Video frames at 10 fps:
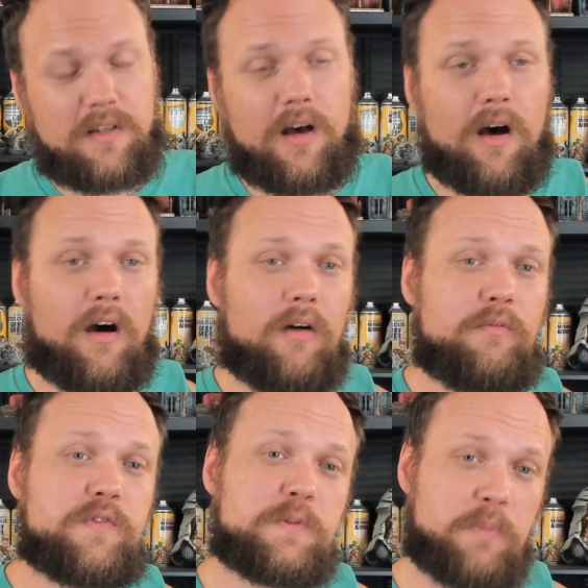
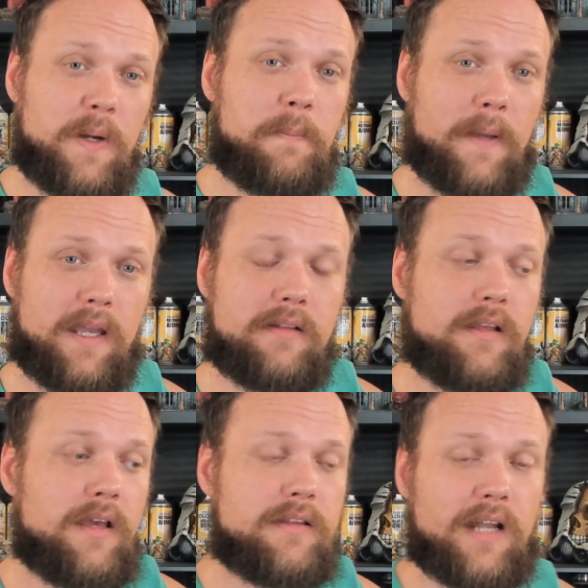of spray paint
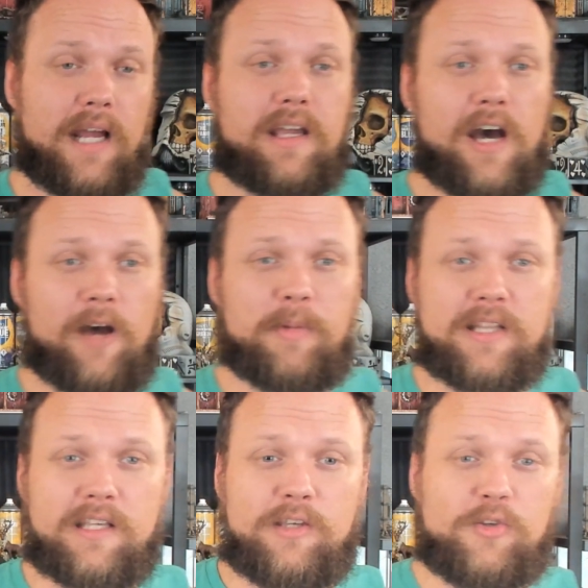that I
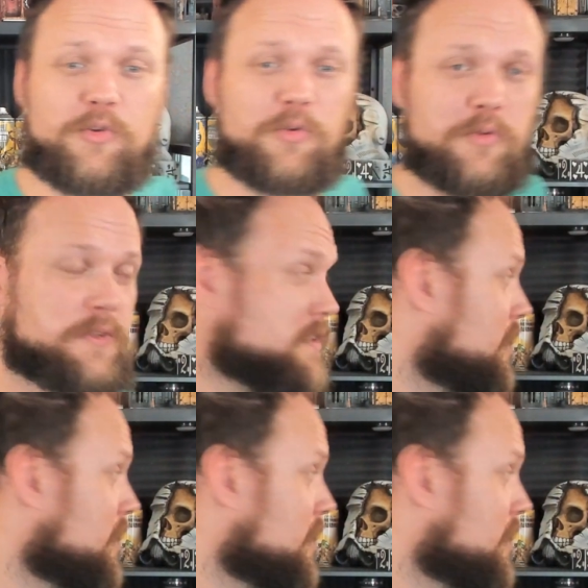commonly use.